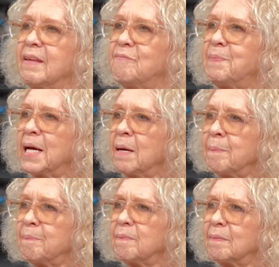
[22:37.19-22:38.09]
they've
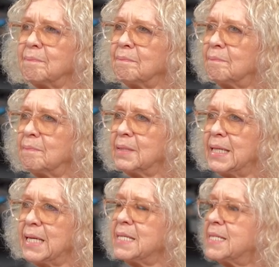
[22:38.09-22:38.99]
become
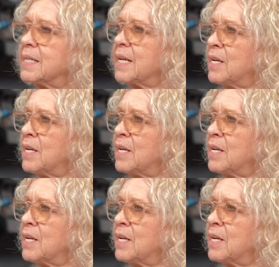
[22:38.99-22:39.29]
easy,